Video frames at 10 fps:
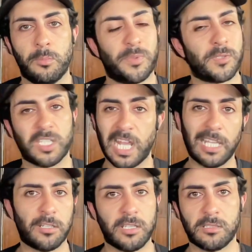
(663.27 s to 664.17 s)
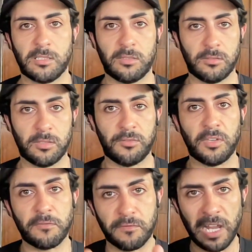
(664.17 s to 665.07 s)
personalities that they
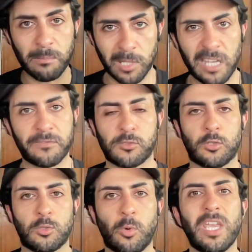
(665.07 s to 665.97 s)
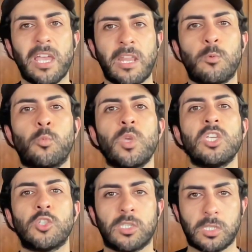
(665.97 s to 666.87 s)
frame life in such a way, and we
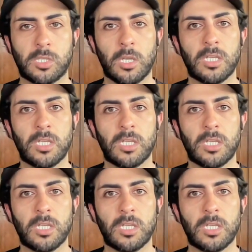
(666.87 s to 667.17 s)
just